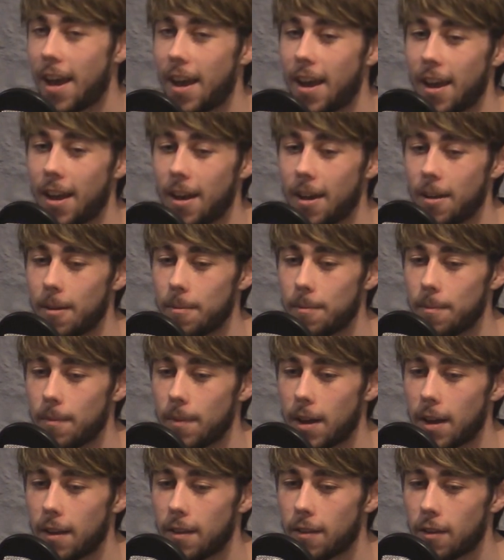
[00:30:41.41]
And
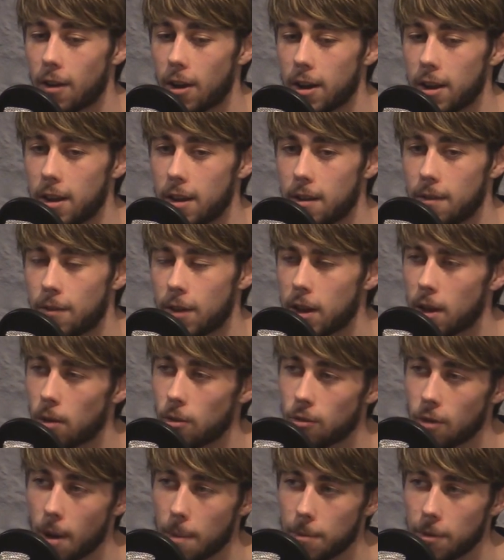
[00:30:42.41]
is there any
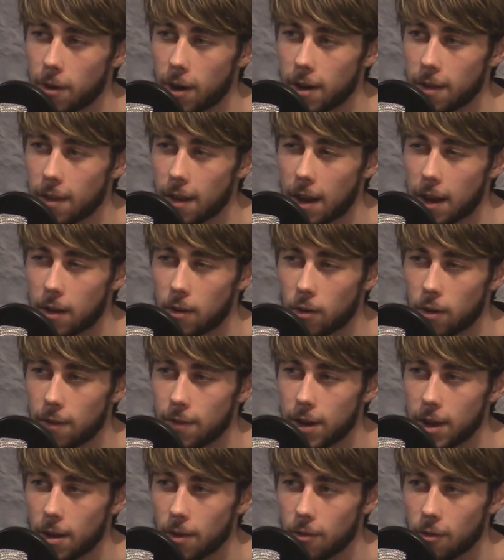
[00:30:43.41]
videos dropping or anything? Any other
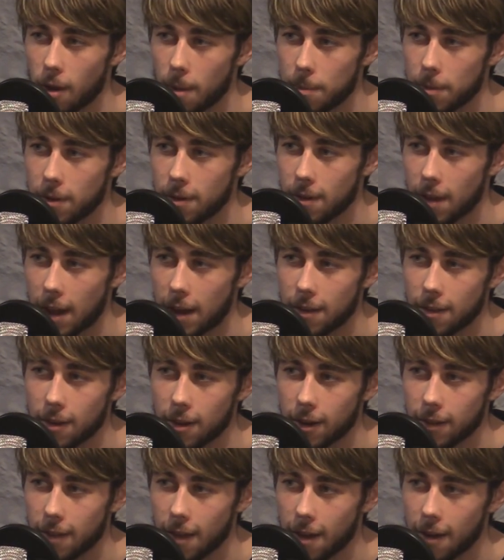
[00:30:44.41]
videos dropping? Anything
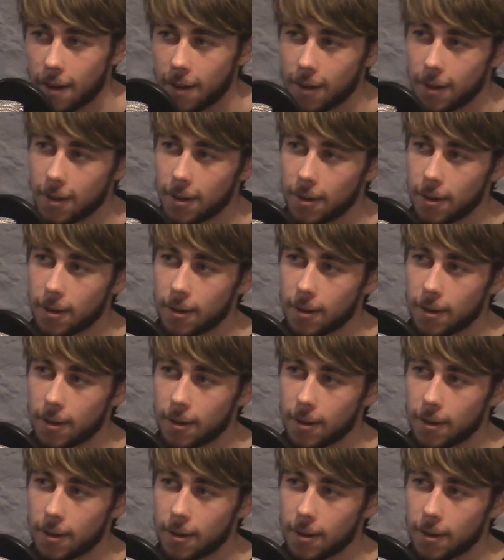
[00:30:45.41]
like that?